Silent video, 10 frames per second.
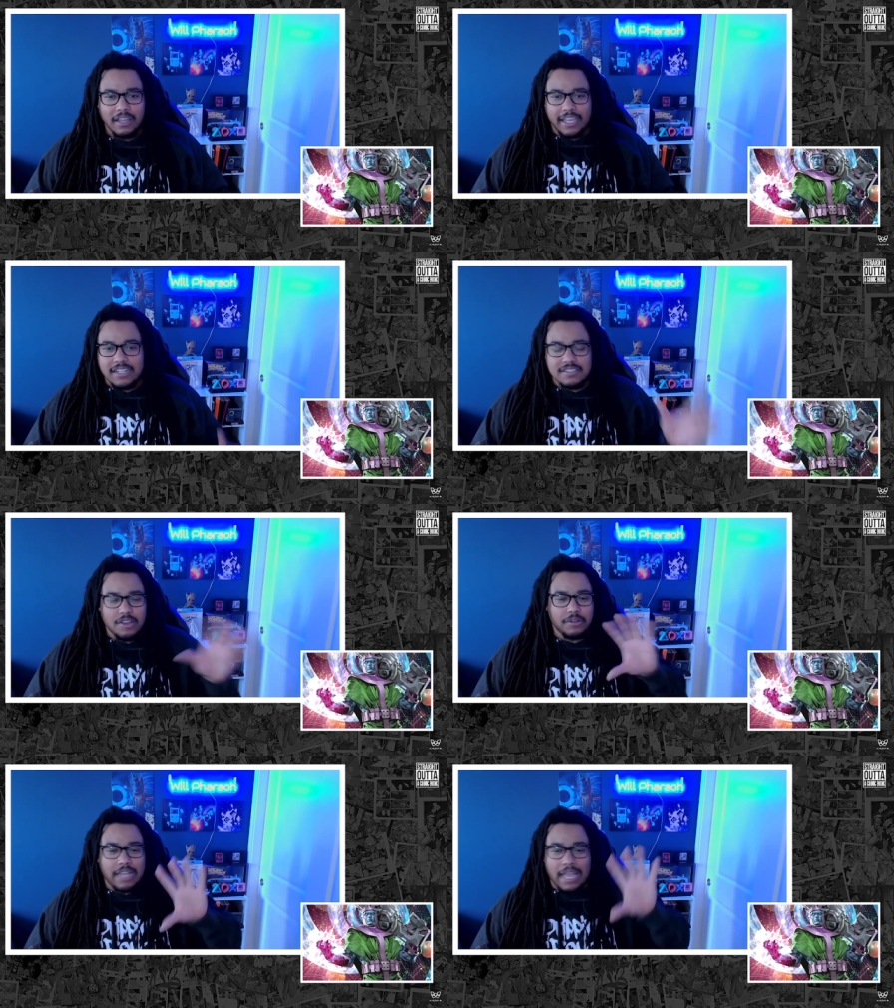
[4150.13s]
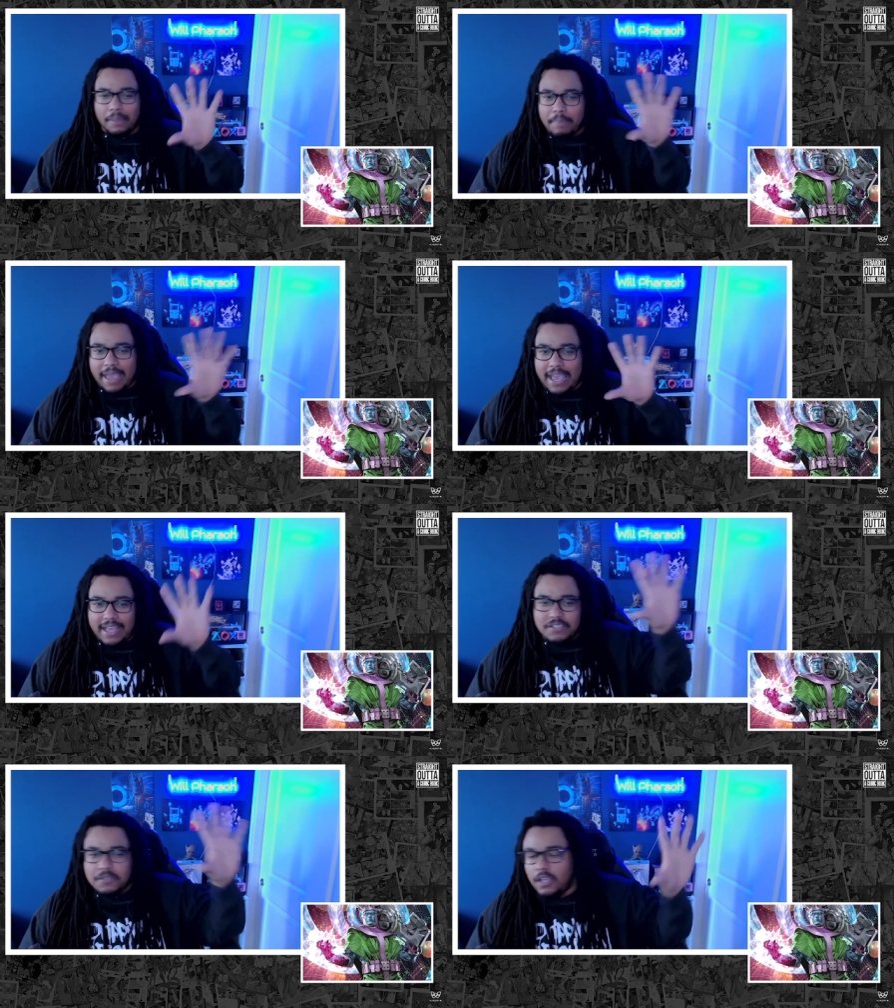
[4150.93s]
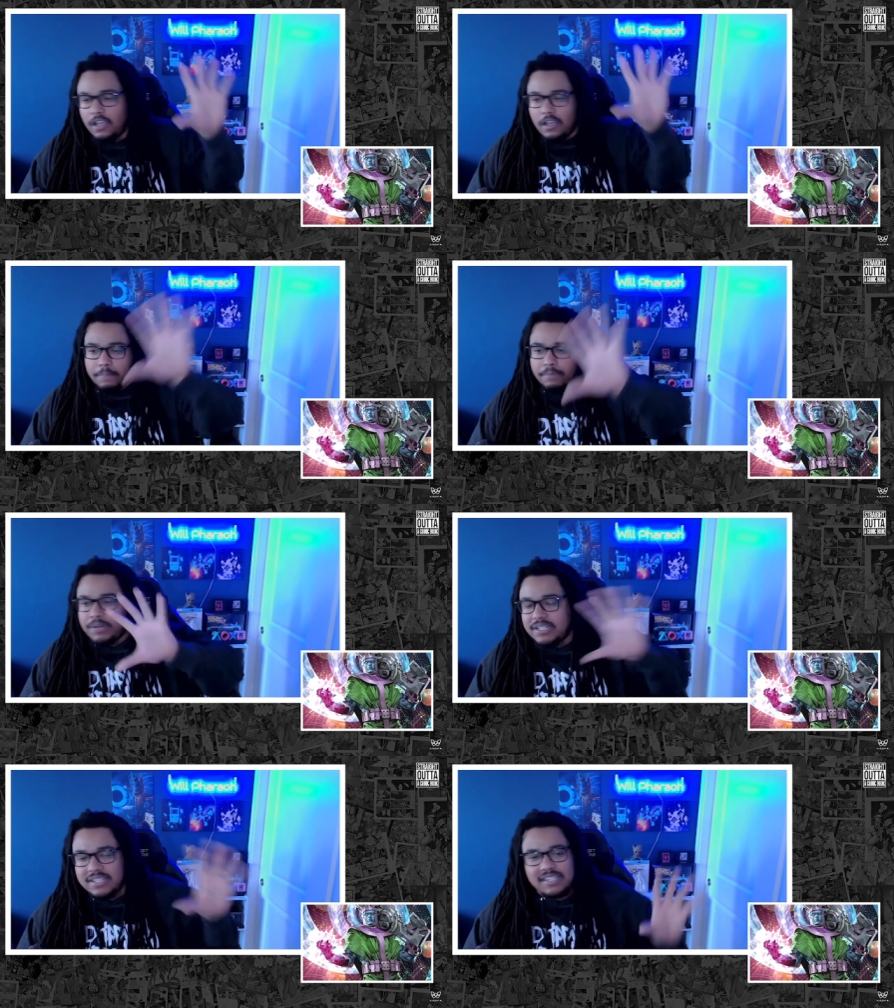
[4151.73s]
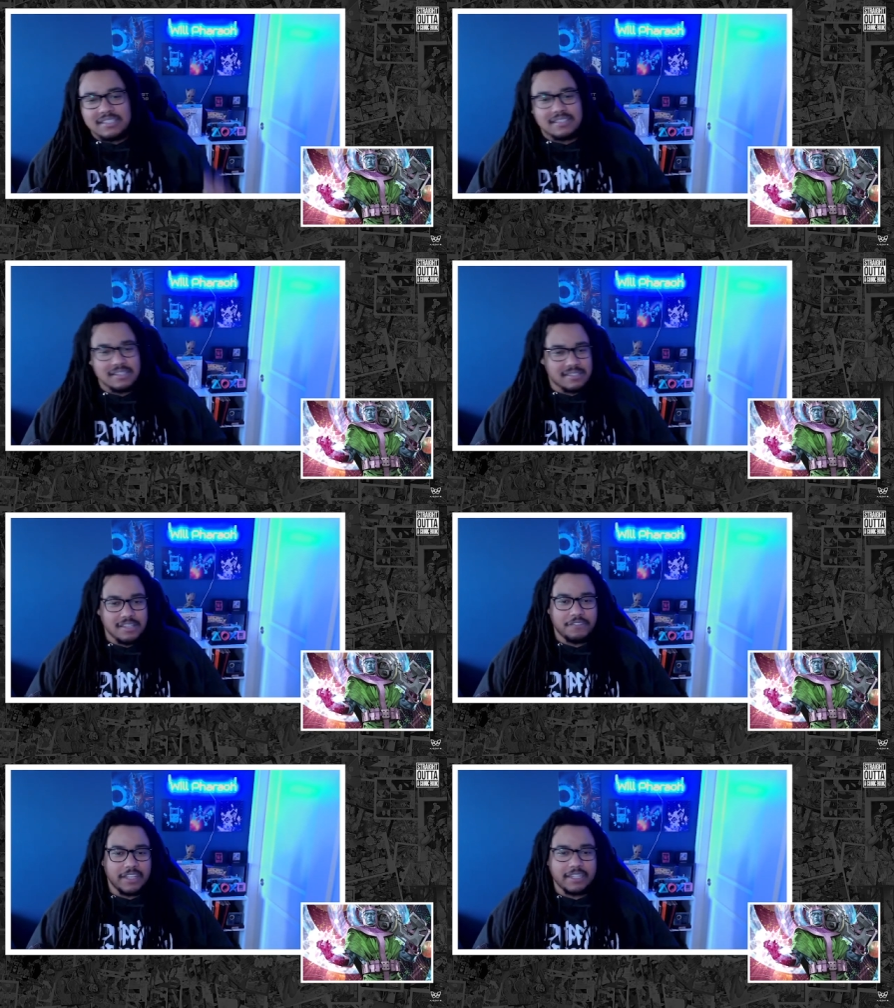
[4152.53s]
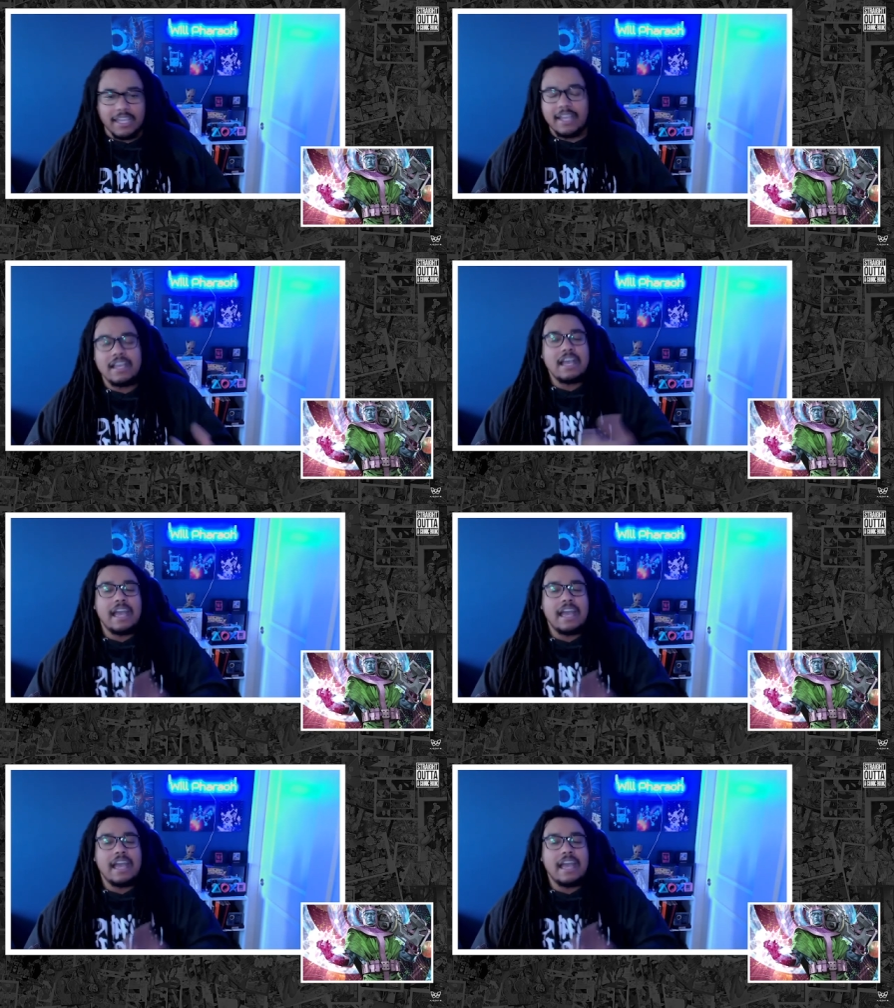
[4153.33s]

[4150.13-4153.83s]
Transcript: in certain like past pretenses and stuff like that